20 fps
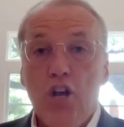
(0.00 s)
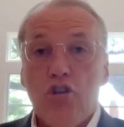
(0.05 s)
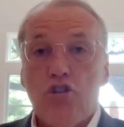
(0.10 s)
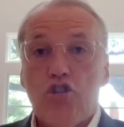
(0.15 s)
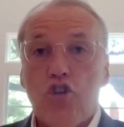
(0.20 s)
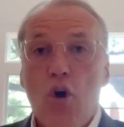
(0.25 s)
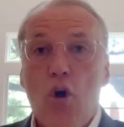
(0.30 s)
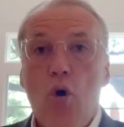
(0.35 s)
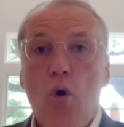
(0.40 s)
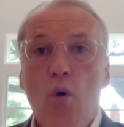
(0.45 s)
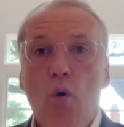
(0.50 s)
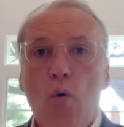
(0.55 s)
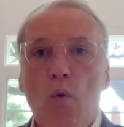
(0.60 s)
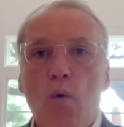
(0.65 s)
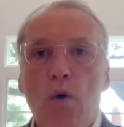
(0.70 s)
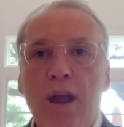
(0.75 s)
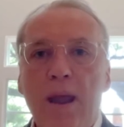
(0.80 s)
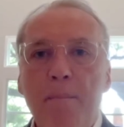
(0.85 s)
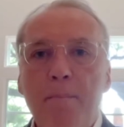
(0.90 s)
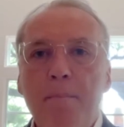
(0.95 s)
So
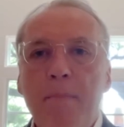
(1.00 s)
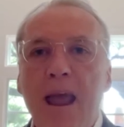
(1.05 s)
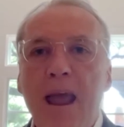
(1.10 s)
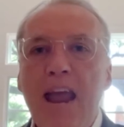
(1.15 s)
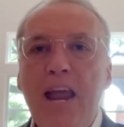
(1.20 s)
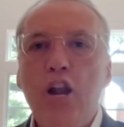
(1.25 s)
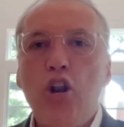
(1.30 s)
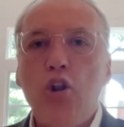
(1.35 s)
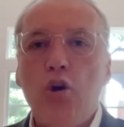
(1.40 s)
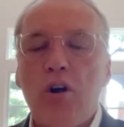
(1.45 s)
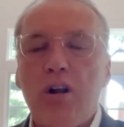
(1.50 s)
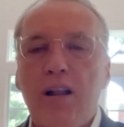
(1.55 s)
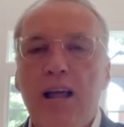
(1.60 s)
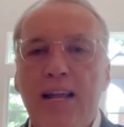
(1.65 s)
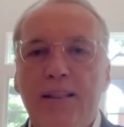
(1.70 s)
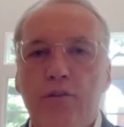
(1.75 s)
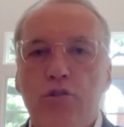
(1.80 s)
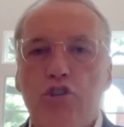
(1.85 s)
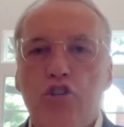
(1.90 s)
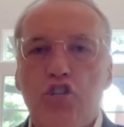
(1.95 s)
it may look
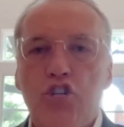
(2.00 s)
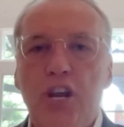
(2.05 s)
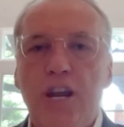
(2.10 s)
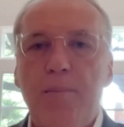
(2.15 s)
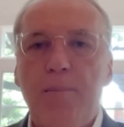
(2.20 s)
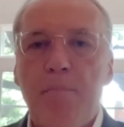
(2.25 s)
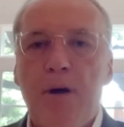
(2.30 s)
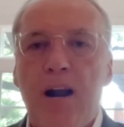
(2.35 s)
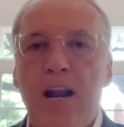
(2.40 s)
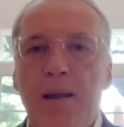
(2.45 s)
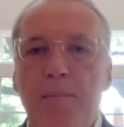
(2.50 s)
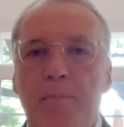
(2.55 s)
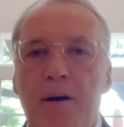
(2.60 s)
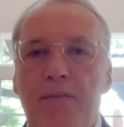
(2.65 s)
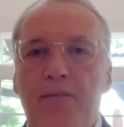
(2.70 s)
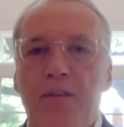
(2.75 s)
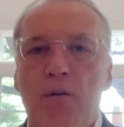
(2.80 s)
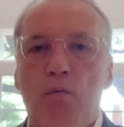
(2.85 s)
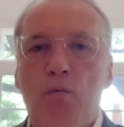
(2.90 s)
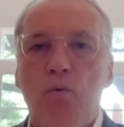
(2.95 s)
like there's cheap money,
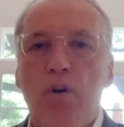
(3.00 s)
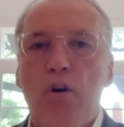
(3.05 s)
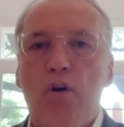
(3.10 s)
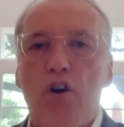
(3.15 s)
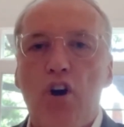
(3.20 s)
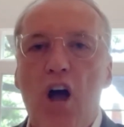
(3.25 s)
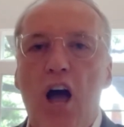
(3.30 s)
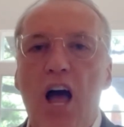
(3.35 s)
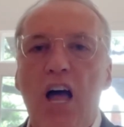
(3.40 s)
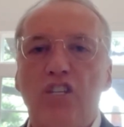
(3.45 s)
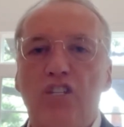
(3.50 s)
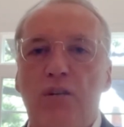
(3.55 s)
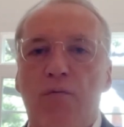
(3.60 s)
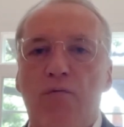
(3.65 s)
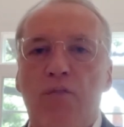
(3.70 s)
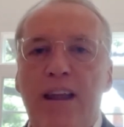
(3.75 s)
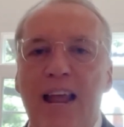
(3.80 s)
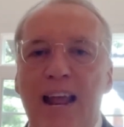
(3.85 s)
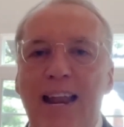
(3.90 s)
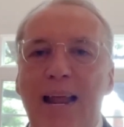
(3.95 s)
but the real cost
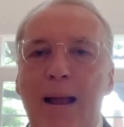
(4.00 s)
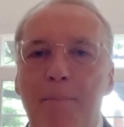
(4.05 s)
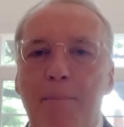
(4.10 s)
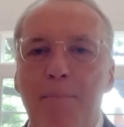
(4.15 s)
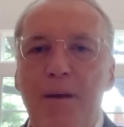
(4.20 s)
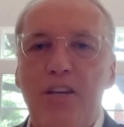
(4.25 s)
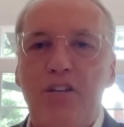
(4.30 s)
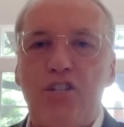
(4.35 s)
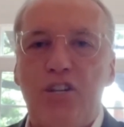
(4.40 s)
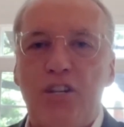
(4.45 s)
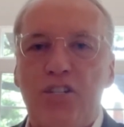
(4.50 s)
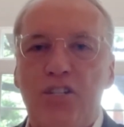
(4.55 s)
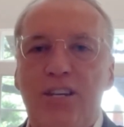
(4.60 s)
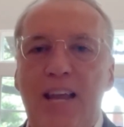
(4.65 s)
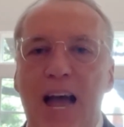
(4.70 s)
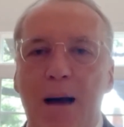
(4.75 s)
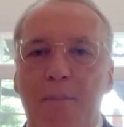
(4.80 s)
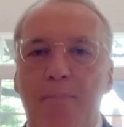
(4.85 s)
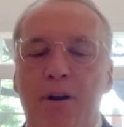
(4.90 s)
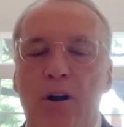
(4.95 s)
of getting a business
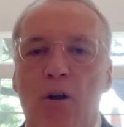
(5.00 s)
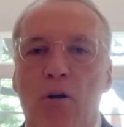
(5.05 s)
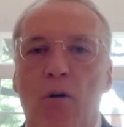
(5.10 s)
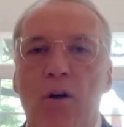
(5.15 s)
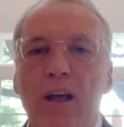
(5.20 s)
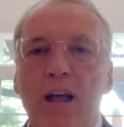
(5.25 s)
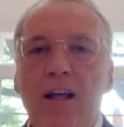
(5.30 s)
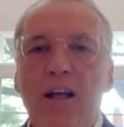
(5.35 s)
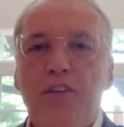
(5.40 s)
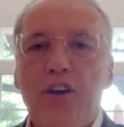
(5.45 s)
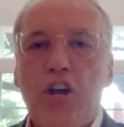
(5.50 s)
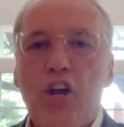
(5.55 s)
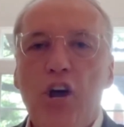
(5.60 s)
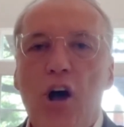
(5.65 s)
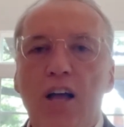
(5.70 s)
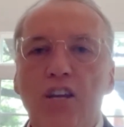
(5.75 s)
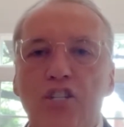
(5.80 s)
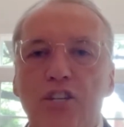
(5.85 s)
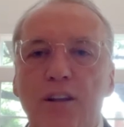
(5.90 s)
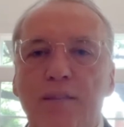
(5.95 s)
capital, the
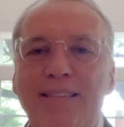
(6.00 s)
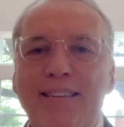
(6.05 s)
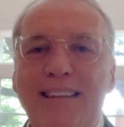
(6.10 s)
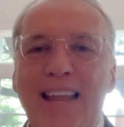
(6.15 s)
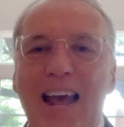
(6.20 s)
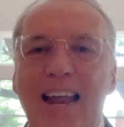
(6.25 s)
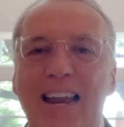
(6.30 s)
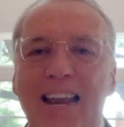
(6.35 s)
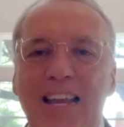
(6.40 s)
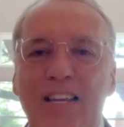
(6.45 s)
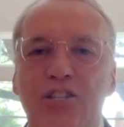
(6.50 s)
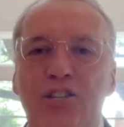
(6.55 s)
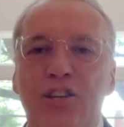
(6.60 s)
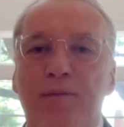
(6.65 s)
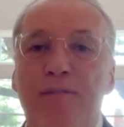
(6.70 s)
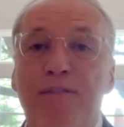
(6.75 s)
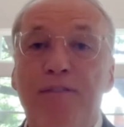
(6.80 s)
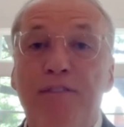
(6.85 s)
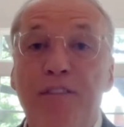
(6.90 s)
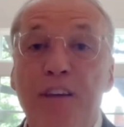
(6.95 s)
cost of debt
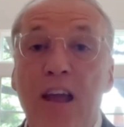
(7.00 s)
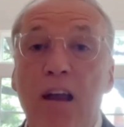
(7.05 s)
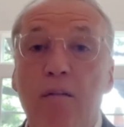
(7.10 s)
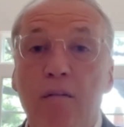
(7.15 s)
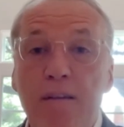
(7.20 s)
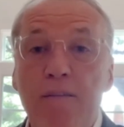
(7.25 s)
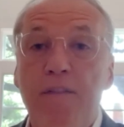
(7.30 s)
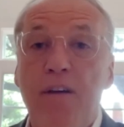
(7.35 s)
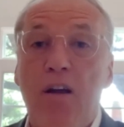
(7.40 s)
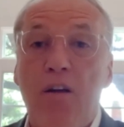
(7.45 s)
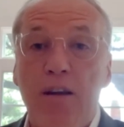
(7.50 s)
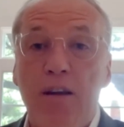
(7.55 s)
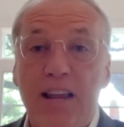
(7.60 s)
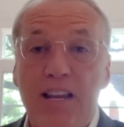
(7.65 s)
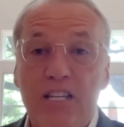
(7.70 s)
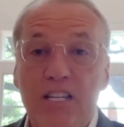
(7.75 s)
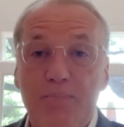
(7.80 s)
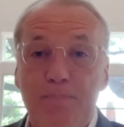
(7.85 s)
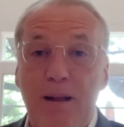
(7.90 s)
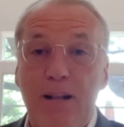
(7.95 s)
is very, very
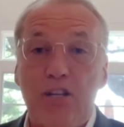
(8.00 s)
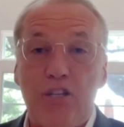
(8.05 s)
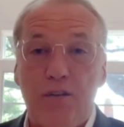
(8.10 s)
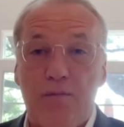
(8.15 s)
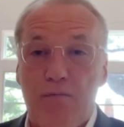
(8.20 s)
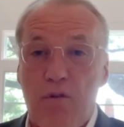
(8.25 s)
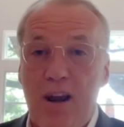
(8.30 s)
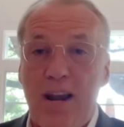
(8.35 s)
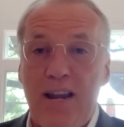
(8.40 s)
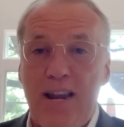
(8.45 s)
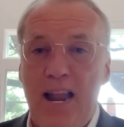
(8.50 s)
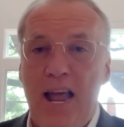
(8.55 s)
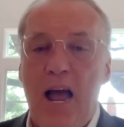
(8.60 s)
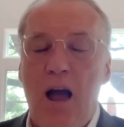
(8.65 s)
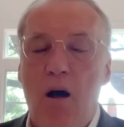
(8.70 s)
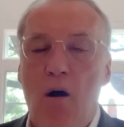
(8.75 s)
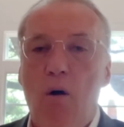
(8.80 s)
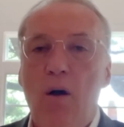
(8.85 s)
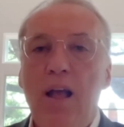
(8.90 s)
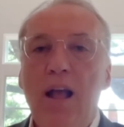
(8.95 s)
expensive right
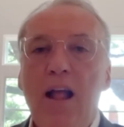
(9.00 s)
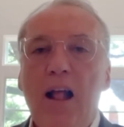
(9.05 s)
now.